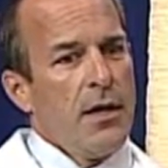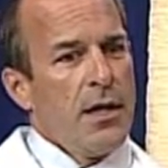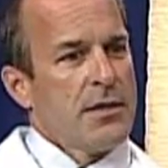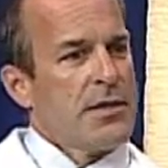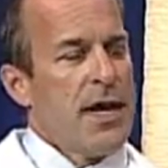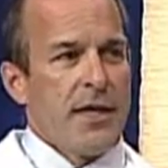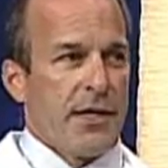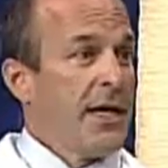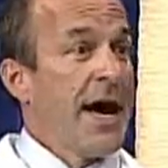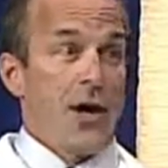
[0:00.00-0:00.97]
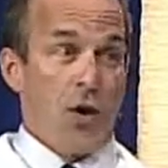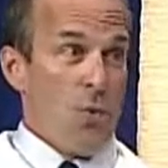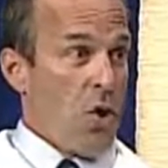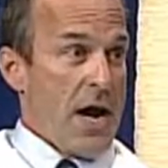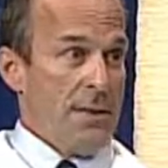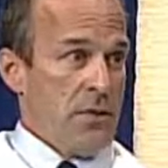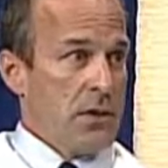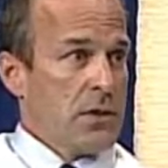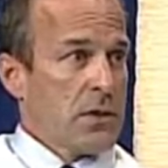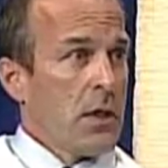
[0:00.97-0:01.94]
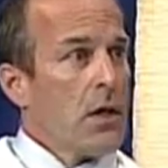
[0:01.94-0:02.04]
it's not like you got no more options.